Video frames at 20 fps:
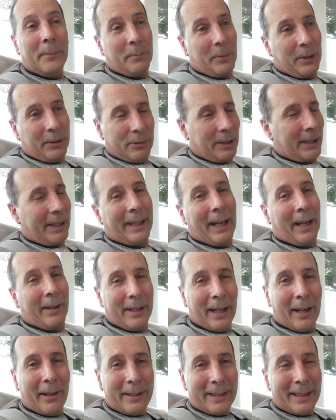We really don't
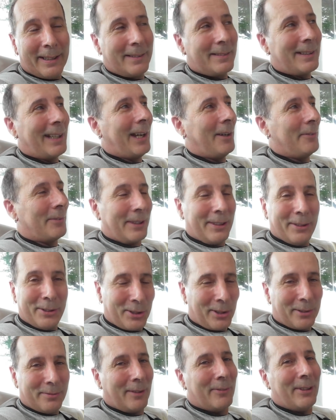know yet. Hopefully
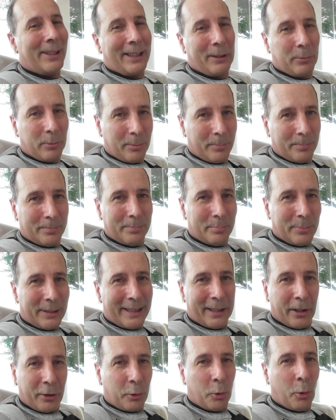sort of everything will
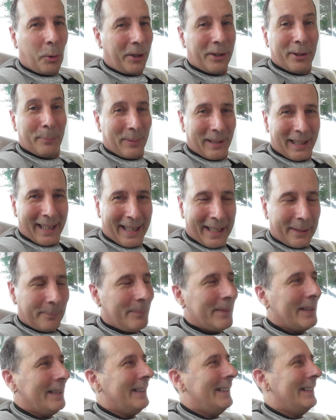be according to plan.
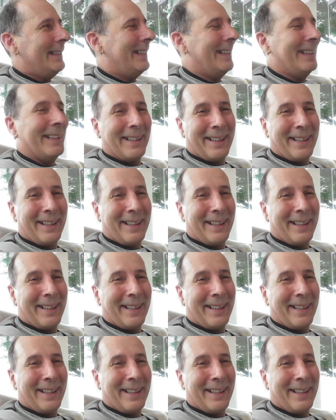I